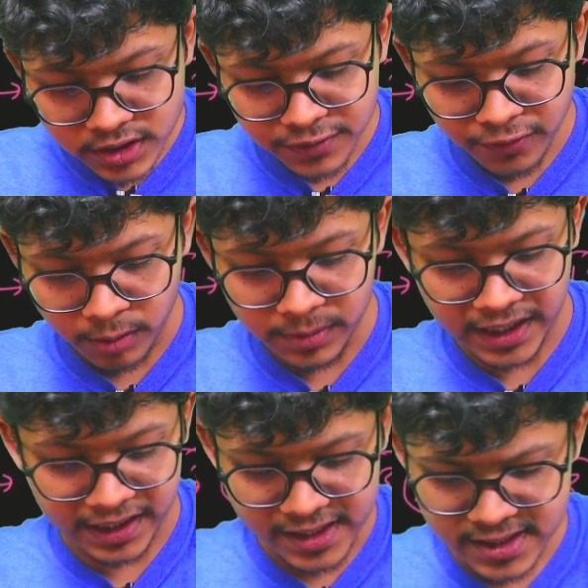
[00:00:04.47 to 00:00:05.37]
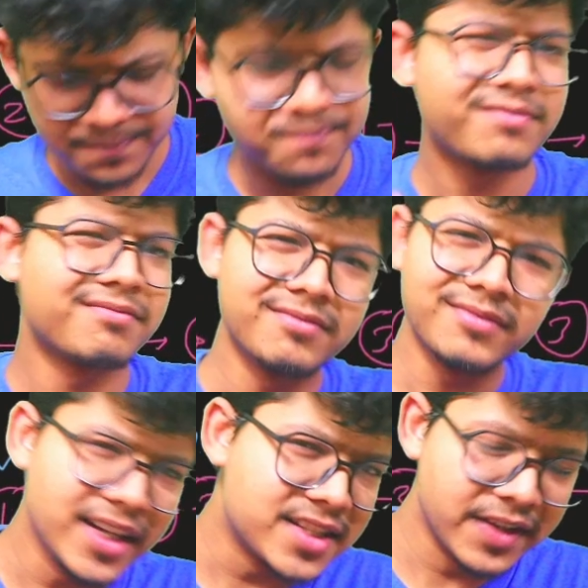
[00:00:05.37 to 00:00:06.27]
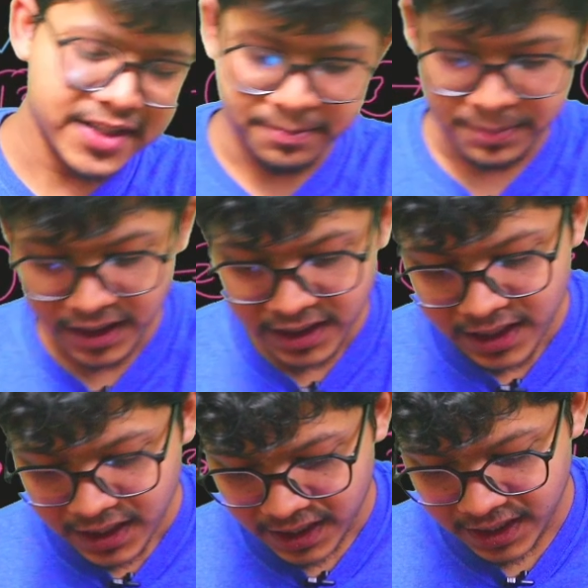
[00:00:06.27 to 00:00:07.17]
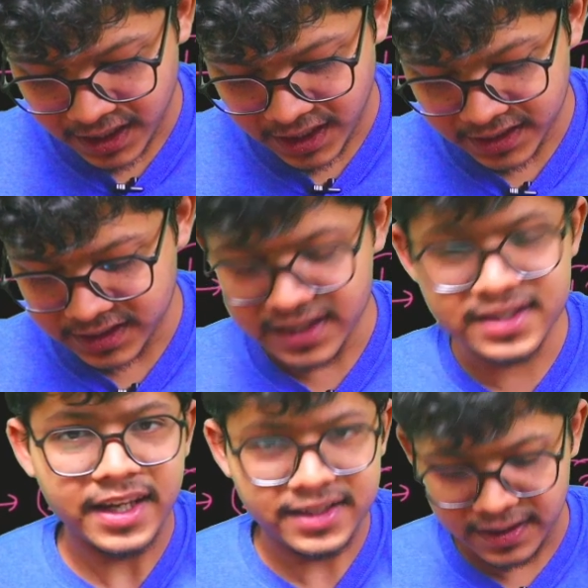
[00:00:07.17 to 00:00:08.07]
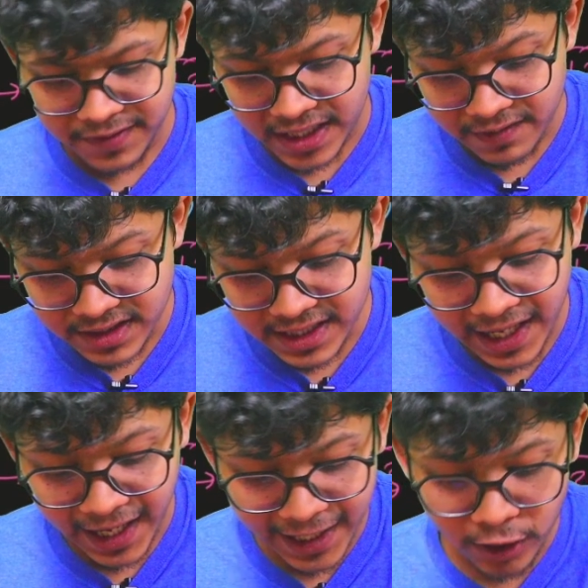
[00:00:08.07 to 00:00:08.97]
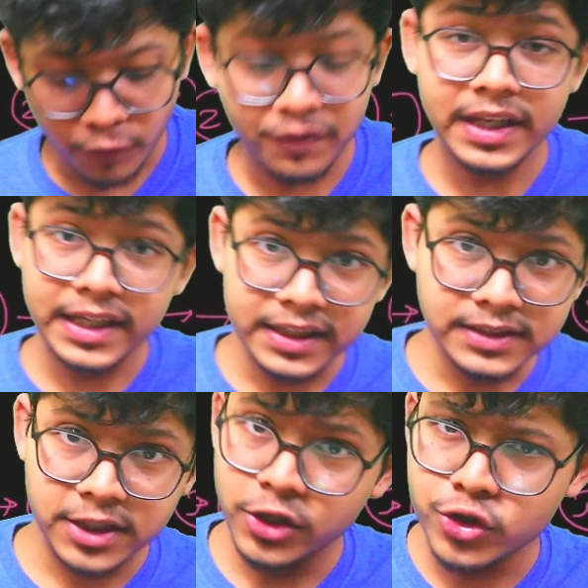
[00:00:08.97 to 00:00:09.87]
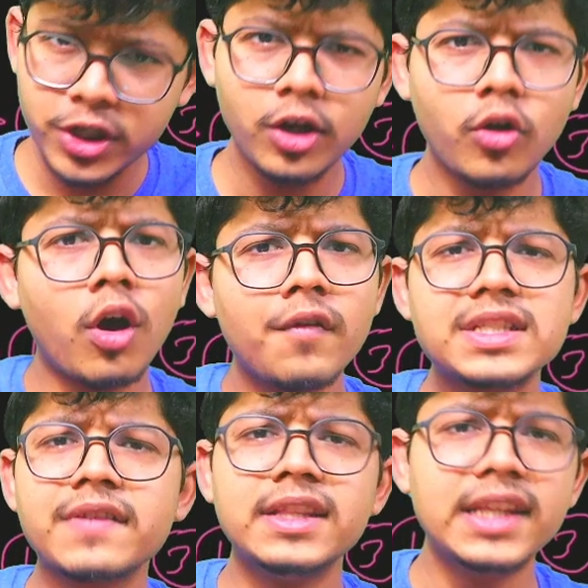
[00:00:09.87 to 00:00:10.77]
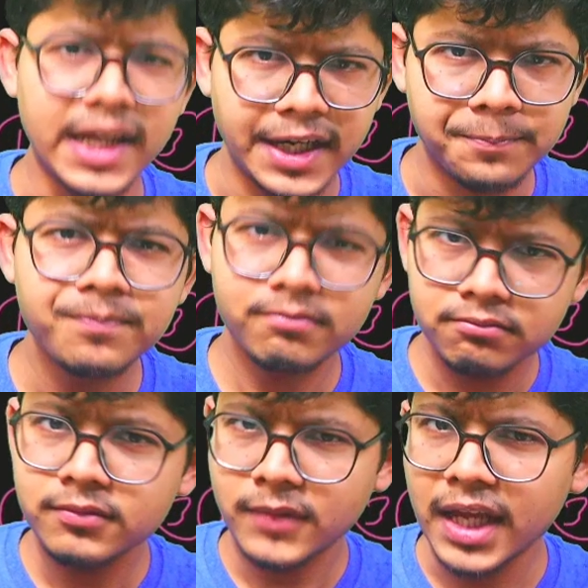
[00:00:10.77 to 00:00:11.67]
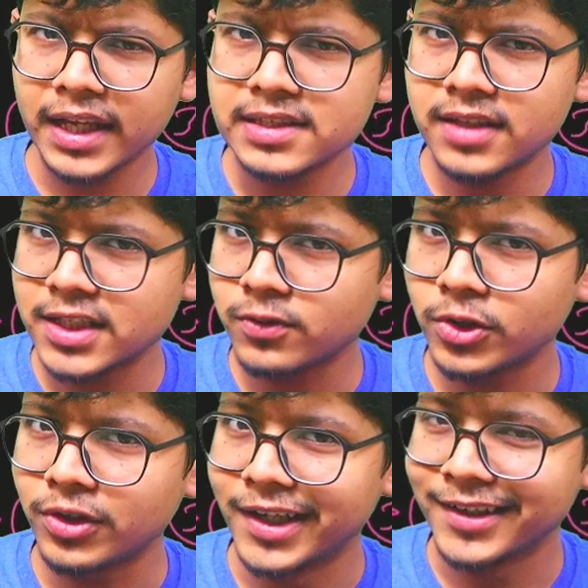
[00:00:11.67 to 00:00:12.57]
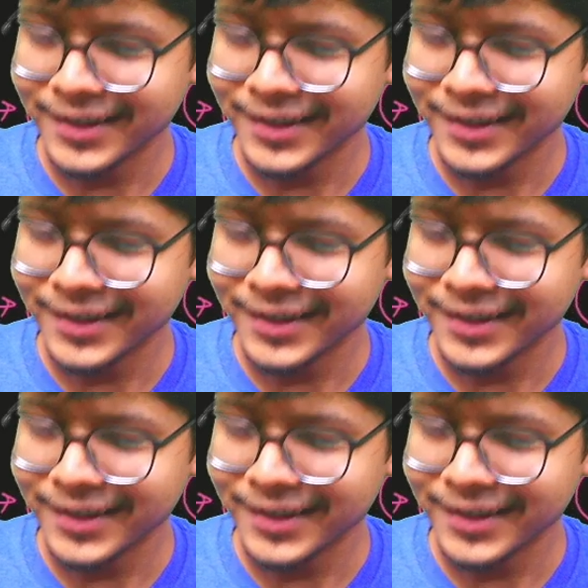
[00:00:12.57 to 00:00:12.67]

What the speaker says: from linked list. It's very simple. It says that we are given the head of a linked list. Usually you are always given the head. I guess that's what you like.